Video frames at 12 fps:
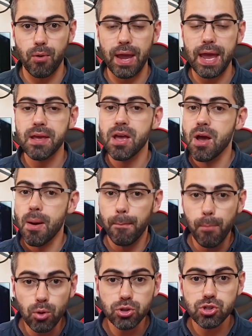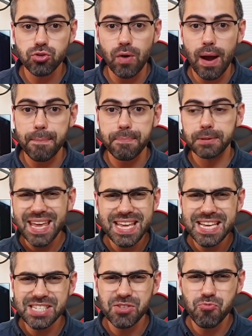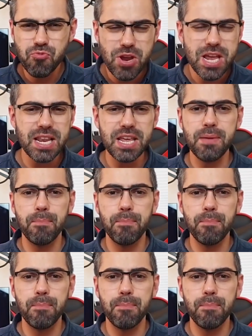okay? Bootstrap is really